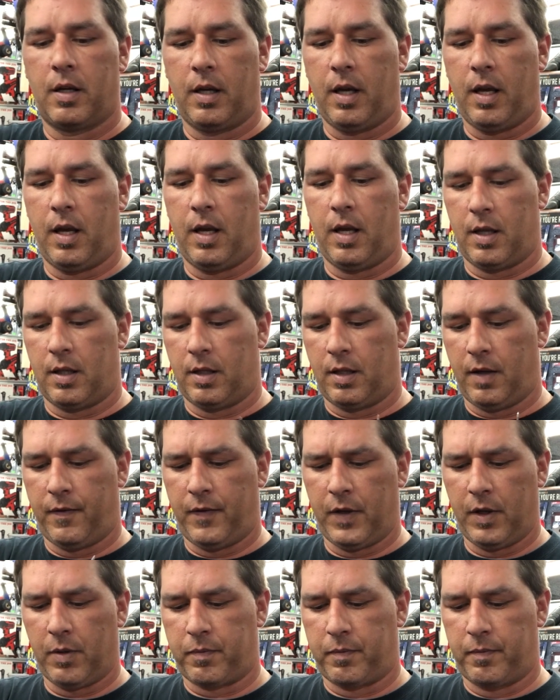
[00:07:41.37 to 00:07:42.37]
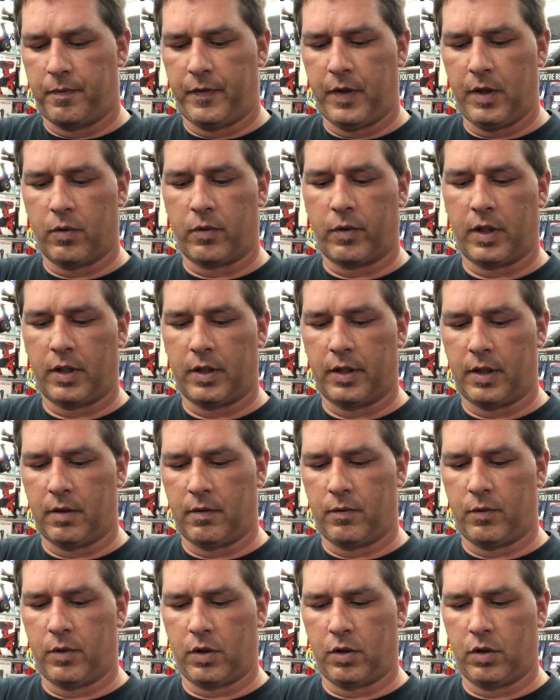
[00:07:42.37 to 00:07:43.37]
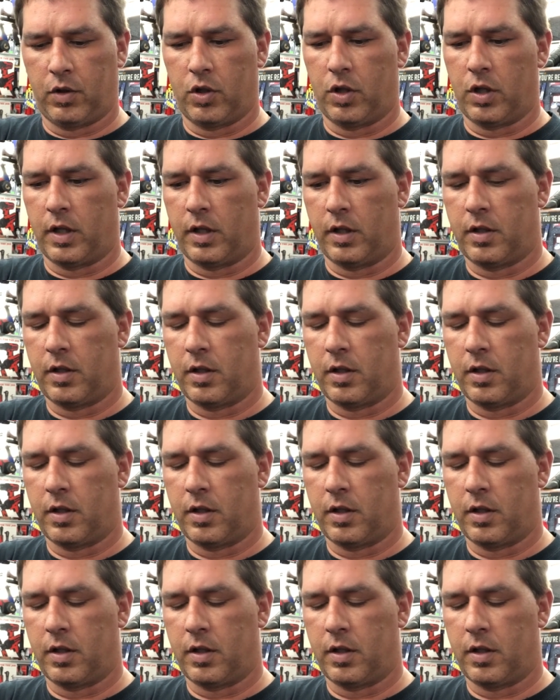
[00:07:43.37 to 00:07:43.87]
and they feel real good.